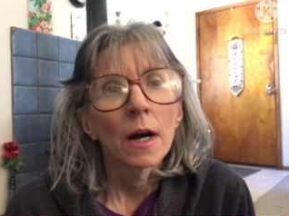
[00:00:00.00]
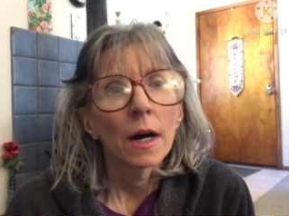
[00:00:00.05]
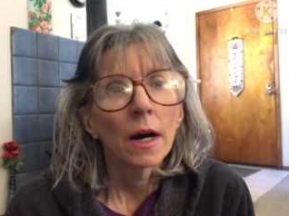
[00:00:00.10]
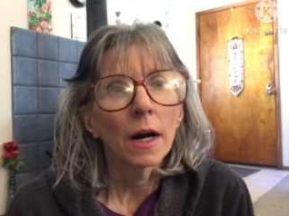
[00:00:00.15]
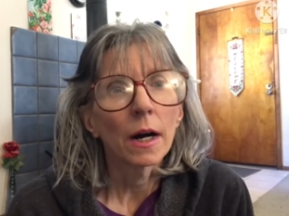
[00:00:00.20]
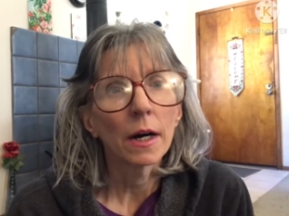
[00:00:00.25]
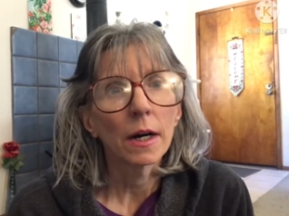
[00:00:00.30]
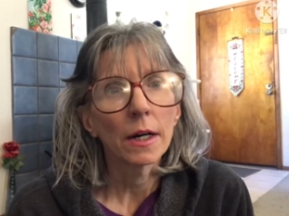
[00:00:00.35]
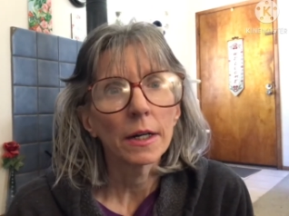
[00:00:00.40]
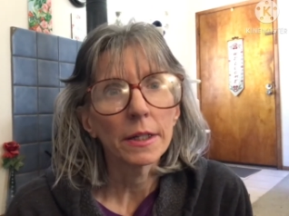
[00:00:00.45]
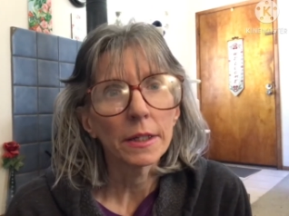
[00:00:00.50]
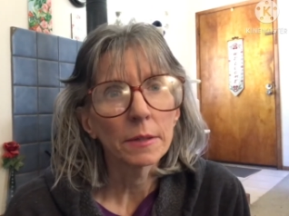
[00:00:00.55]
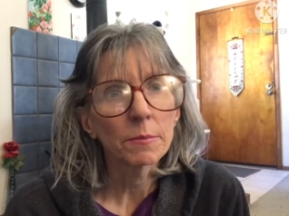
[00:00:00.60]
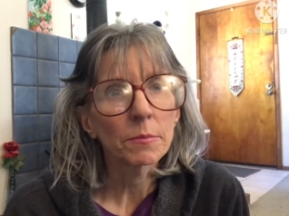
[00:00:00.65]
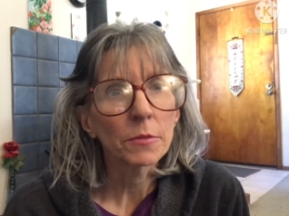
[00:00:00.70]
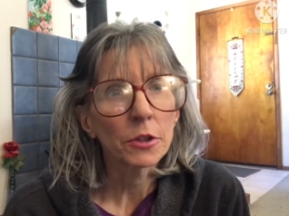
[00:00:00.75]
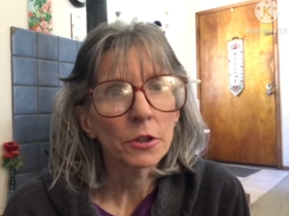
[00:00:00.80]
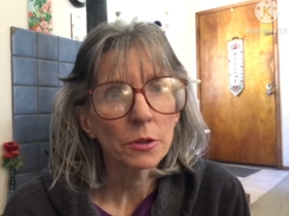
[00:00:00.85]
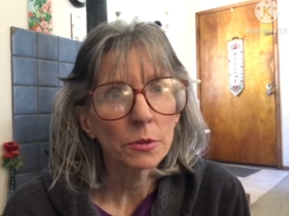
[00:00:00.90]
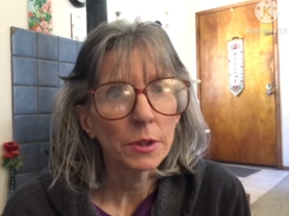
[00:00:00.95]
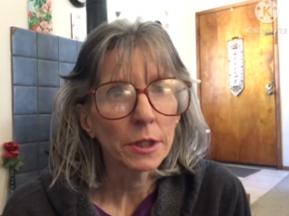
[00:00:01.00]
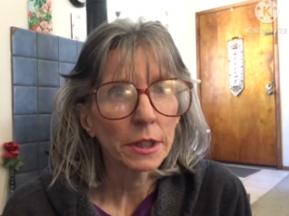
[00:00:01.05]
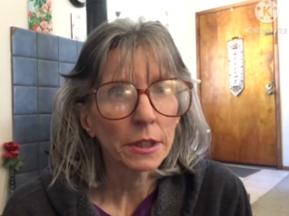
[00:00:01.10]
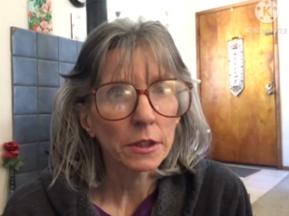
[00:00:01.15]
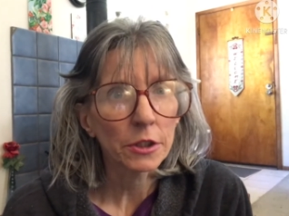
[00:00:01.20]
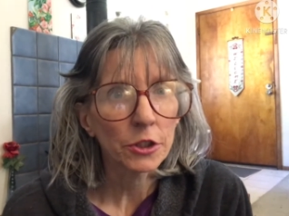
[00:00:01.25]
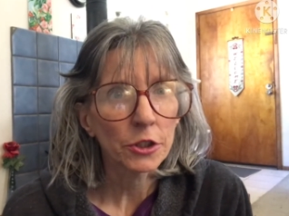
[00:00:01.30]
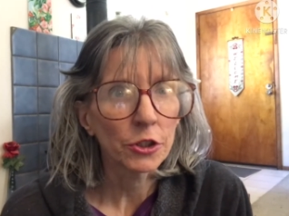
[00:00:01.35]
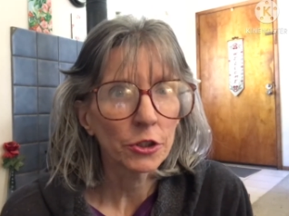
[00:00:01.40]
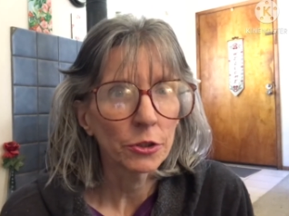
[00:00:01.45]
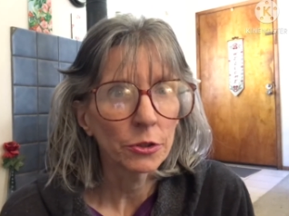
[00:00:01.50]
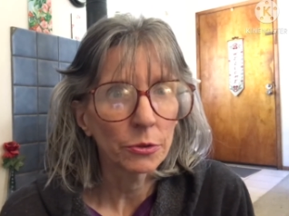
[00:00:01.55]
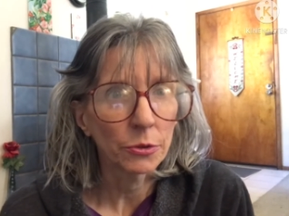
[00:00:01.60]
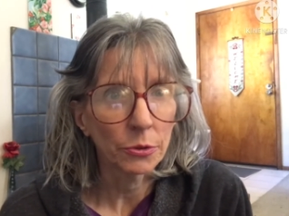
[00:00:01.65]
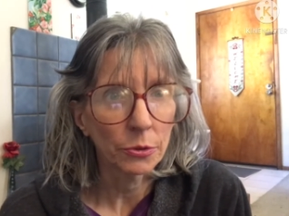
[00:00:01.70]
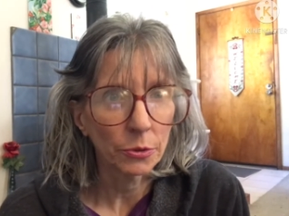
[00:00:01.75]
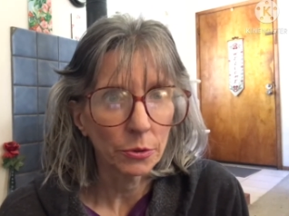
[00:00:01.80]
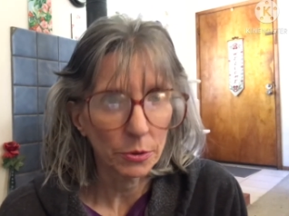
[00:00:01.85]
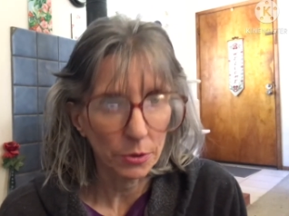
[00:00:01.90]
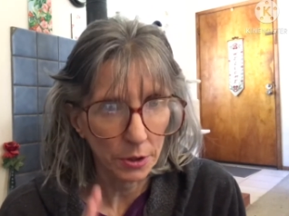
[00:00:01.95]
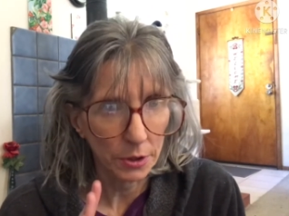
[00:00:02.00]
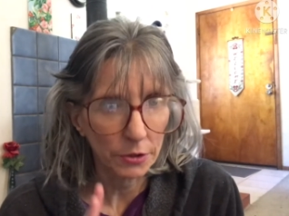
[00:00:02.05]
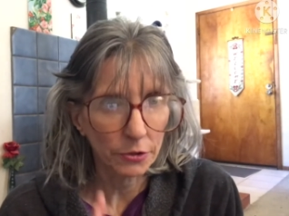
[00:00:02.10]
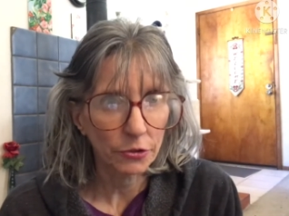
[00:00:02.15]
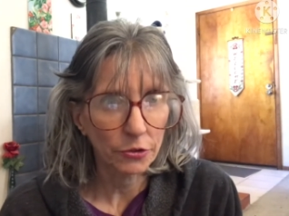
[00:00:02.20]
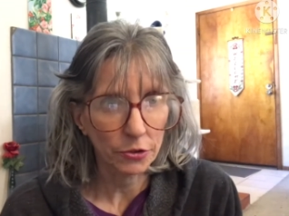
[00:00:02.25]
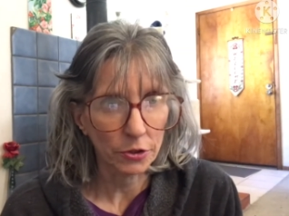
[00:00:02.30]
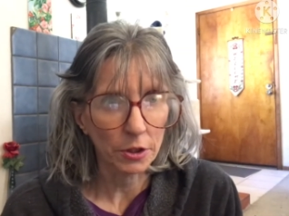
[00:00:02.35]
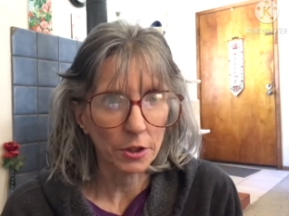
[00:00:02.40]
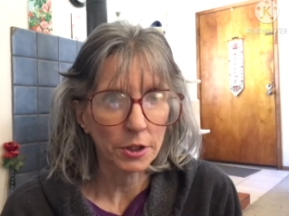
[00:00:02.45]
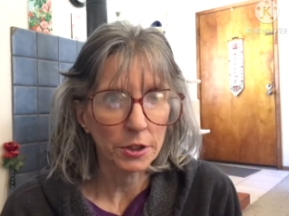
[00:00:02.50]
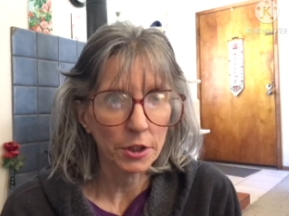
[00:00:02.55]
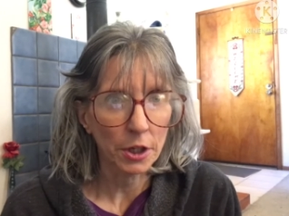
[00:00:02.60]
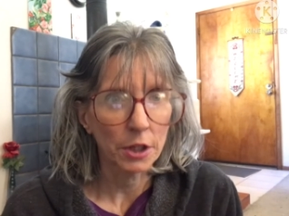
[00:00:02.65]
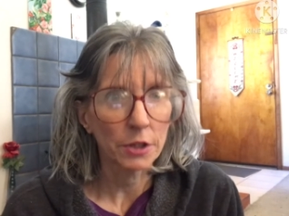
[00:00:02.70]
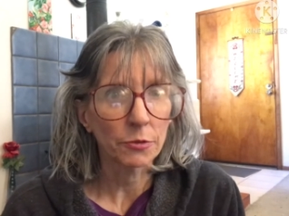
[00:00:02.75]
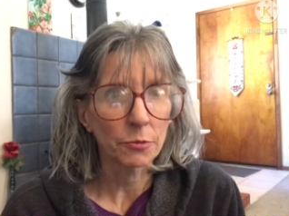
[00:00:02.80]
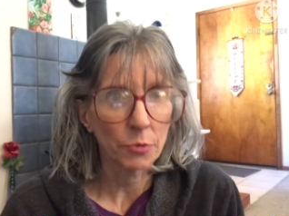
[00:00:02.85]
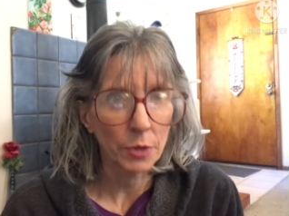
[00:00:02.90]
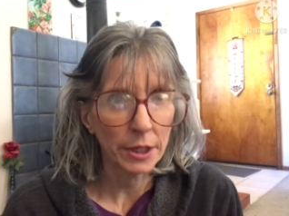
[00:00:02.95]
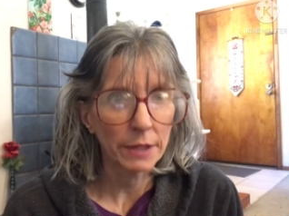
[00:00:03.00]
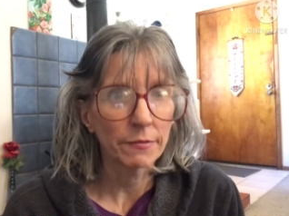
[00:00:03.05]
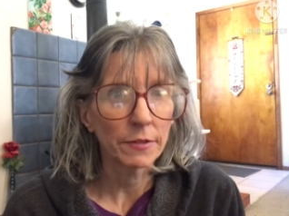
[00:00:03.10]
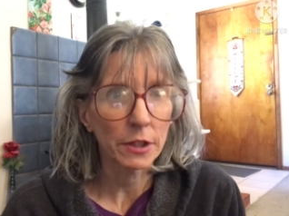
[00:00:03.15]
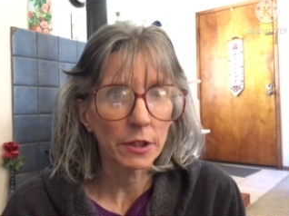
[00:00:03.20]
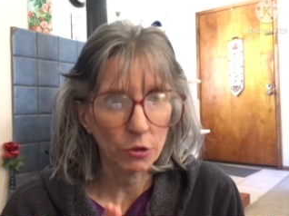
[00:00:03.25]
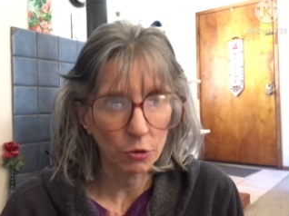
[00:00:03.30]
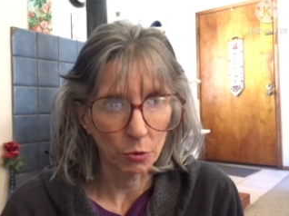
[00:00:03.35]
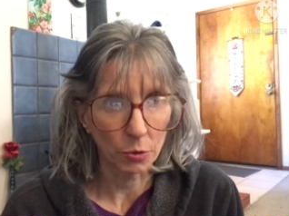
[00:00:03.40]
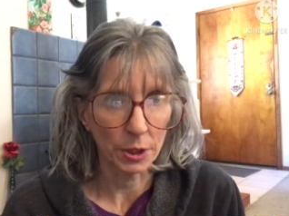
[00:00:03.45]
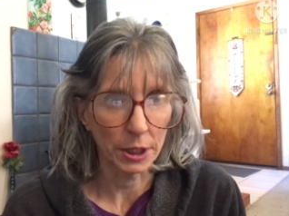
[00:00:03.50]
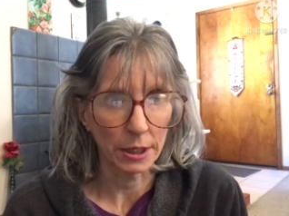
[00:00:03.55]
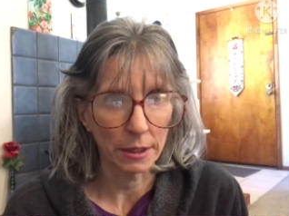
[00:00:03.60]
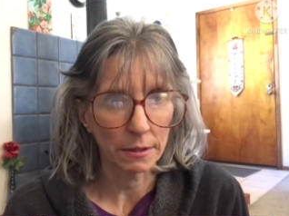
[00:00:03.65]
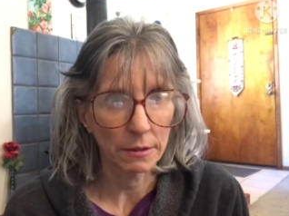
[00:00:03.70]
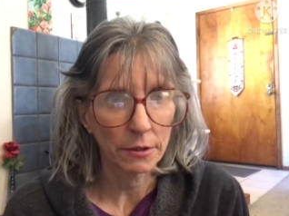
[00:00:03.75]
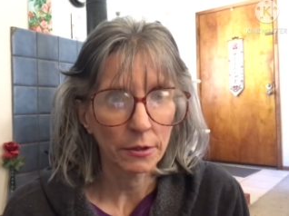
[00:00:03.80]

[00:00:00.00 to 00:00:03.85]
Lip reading: I am going to start on Raven Queen.